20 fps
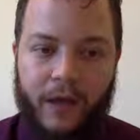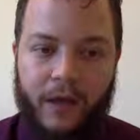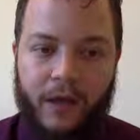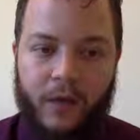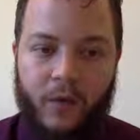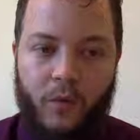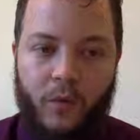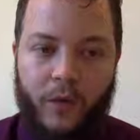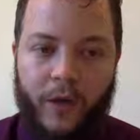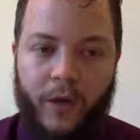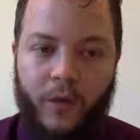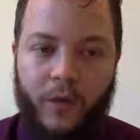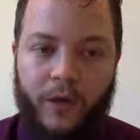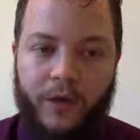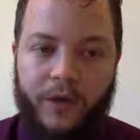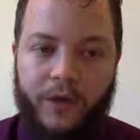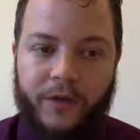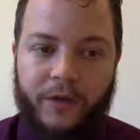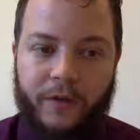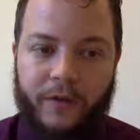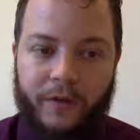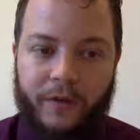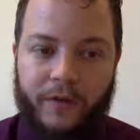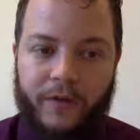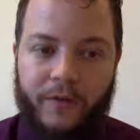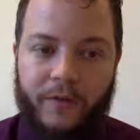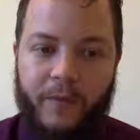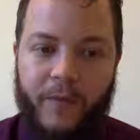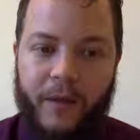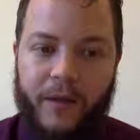So what I want to do, what this
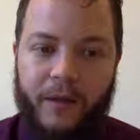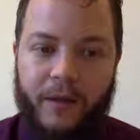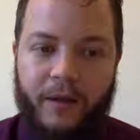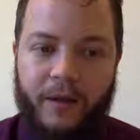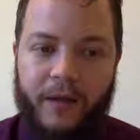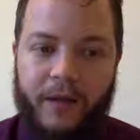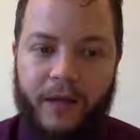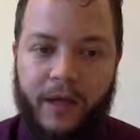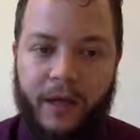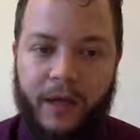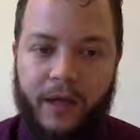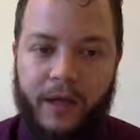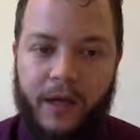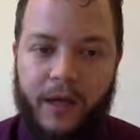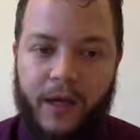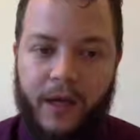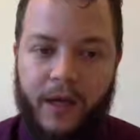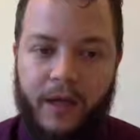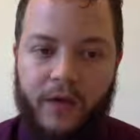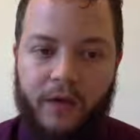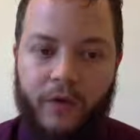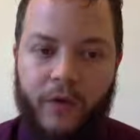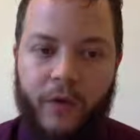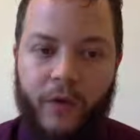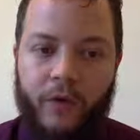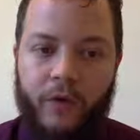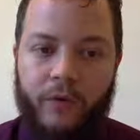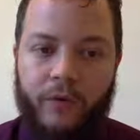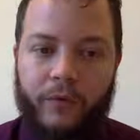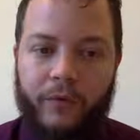is basically saying, is
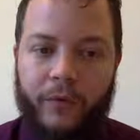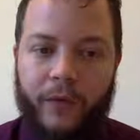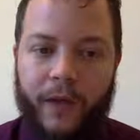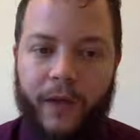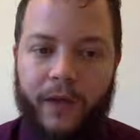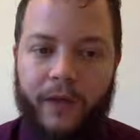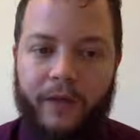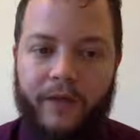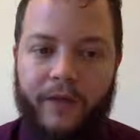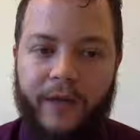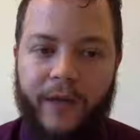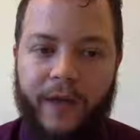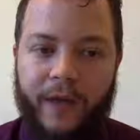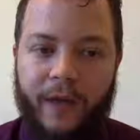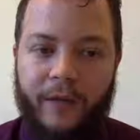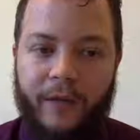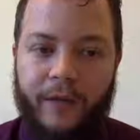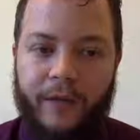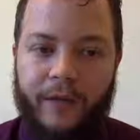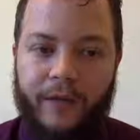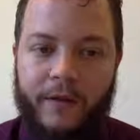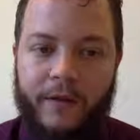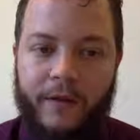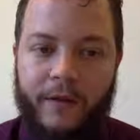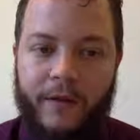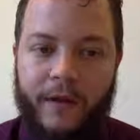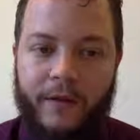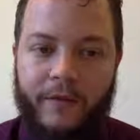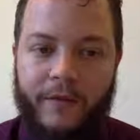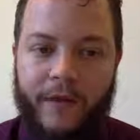go through all of the elements
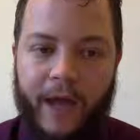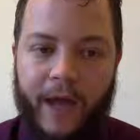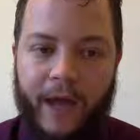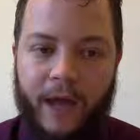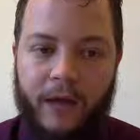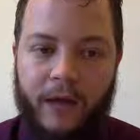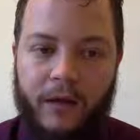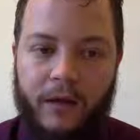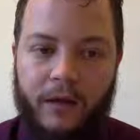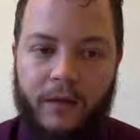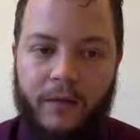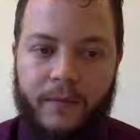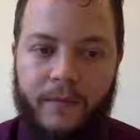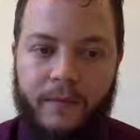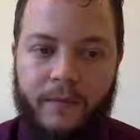of x